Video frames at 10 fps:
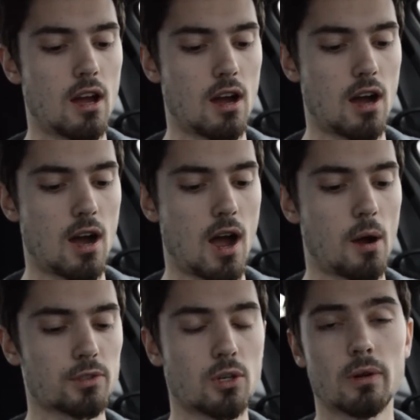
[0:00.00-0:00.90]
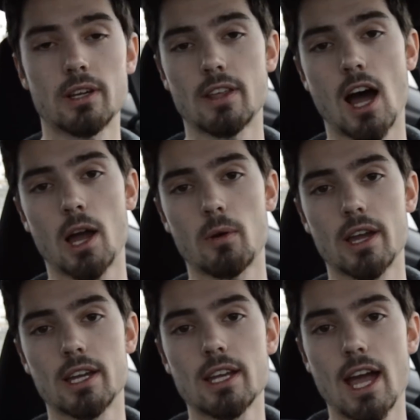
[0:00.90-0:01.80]
I was going down the
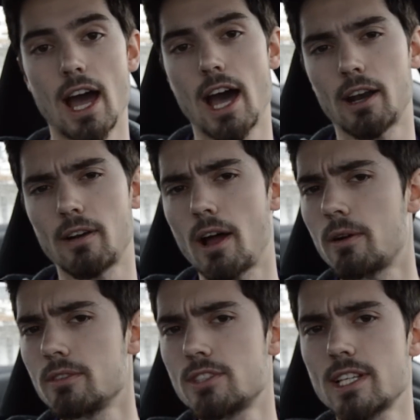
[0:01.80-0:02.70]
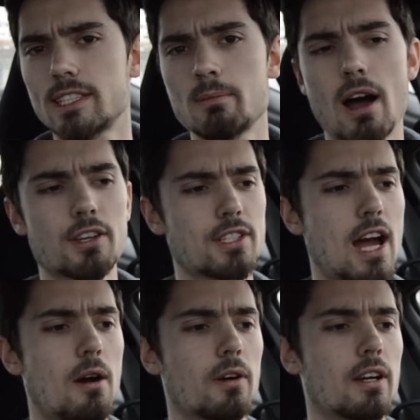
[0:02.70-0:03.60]
highway at around 60 miles an
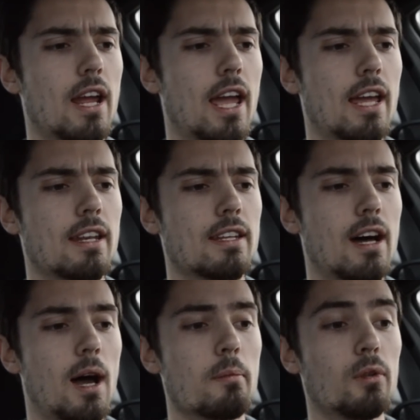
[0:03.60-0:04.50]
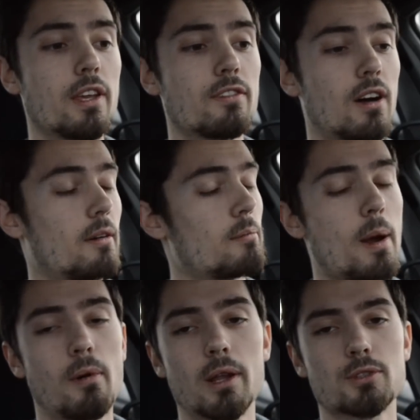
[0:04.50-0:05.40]
hour, and I believe
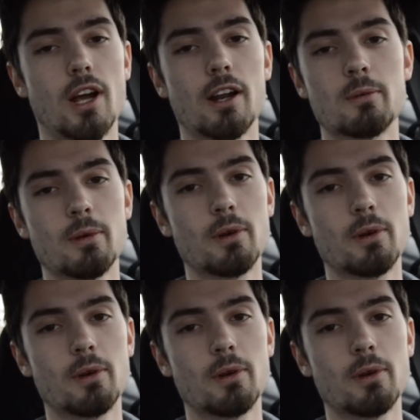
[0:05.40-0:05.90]
my buddy was riding with me.